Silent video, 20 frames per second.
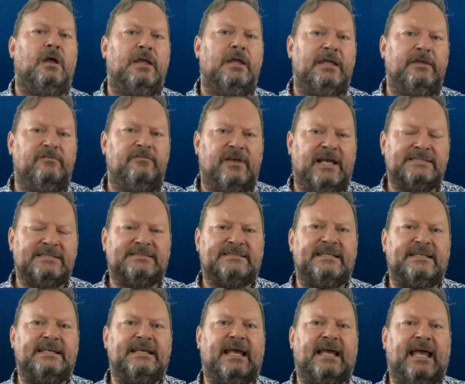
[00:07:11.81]

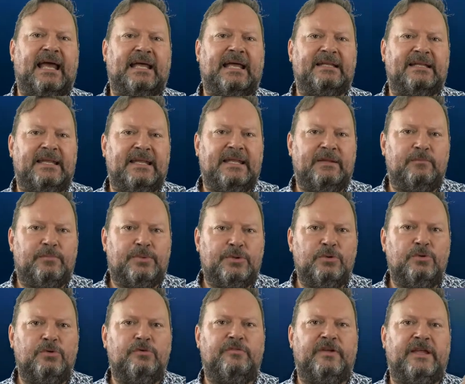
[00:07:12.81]
investing and
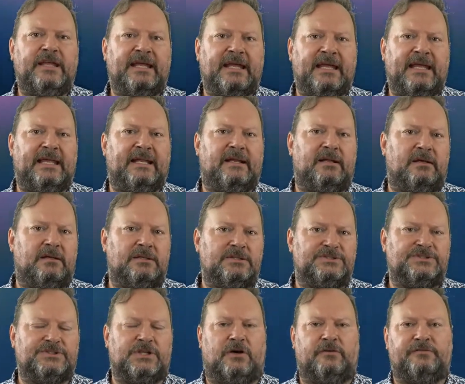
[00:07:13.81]
improving in
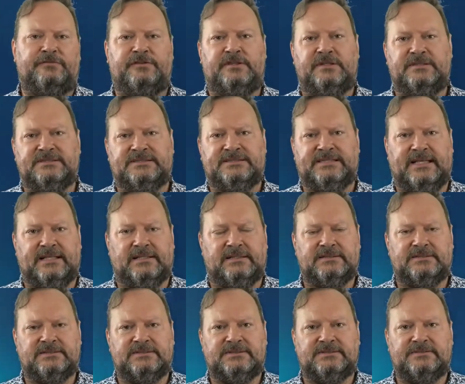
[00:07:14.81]
soft
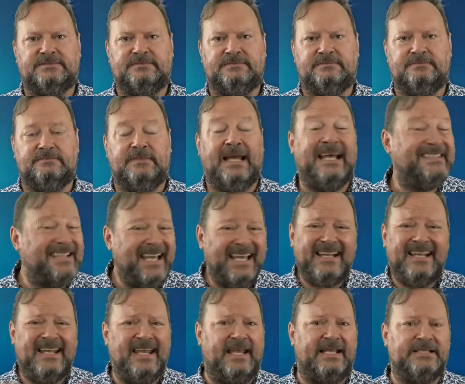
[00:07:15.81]
skills at
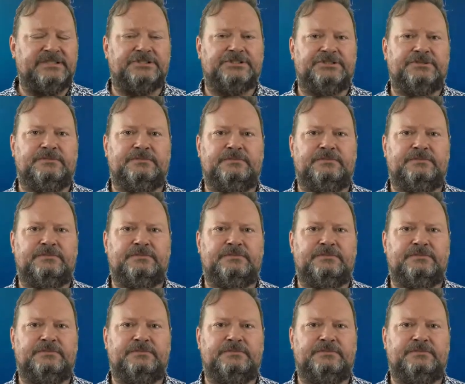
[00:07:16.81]
any age.